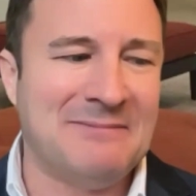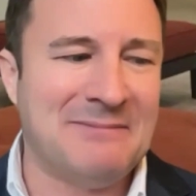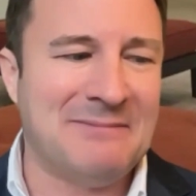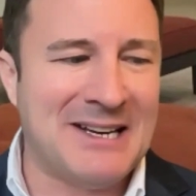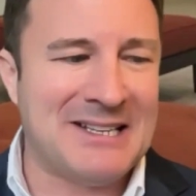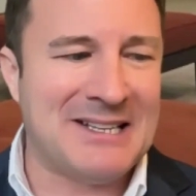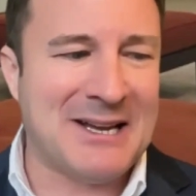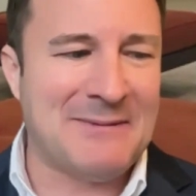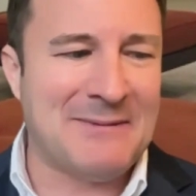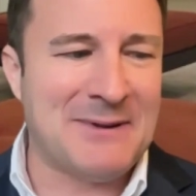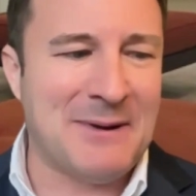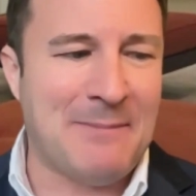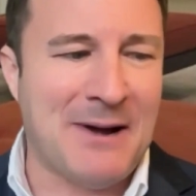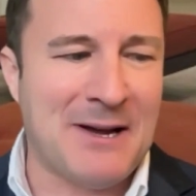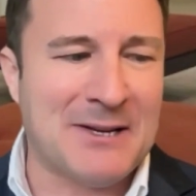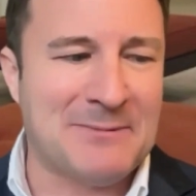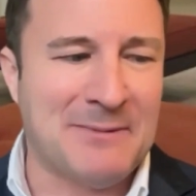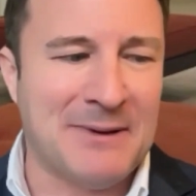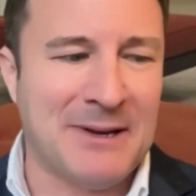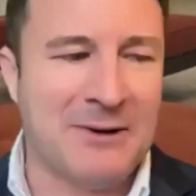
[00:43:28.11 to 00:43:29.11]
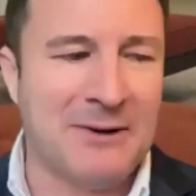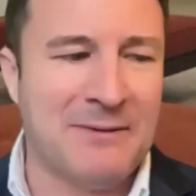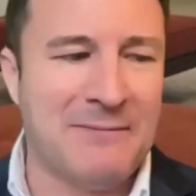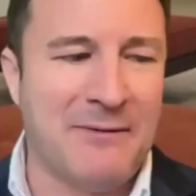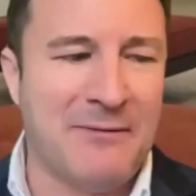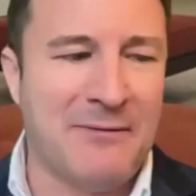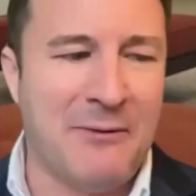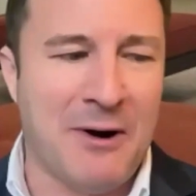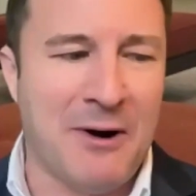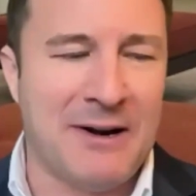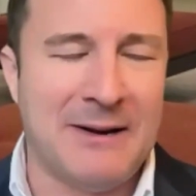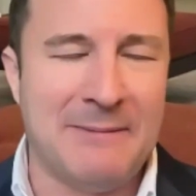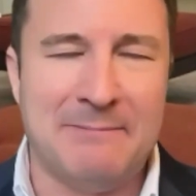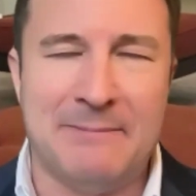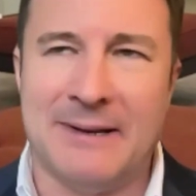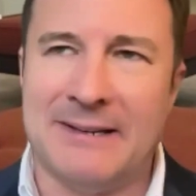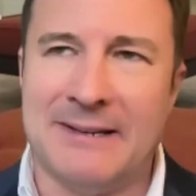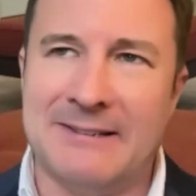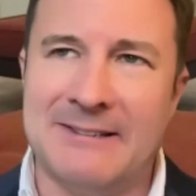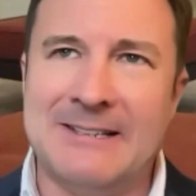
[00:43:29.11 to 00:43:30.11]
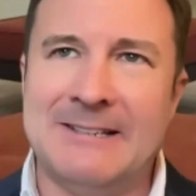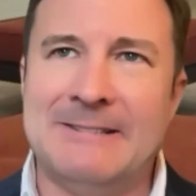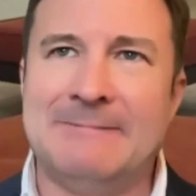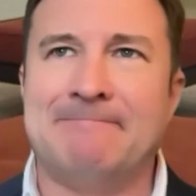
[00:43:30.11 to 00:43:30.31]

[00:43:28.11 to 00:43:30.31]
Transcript: Many times I possibly could have afforded it, but."